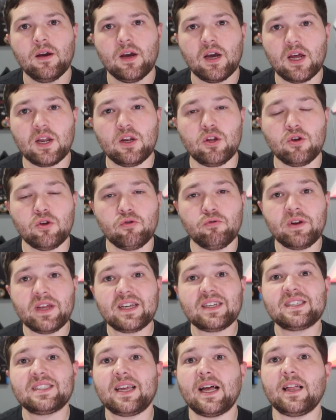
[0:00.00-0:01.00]
a
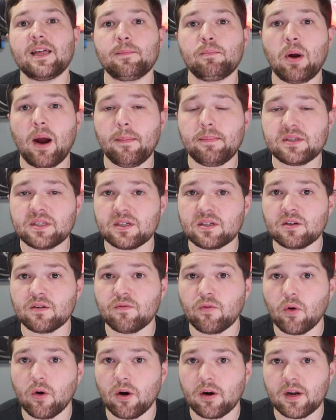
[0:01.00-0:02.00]
unique selling
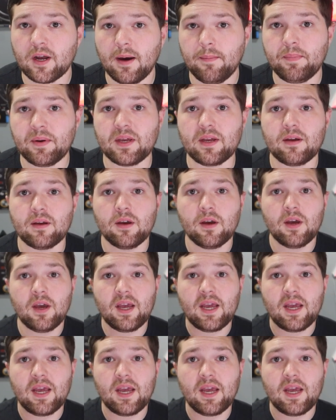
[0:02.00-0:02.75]
proposition for our company.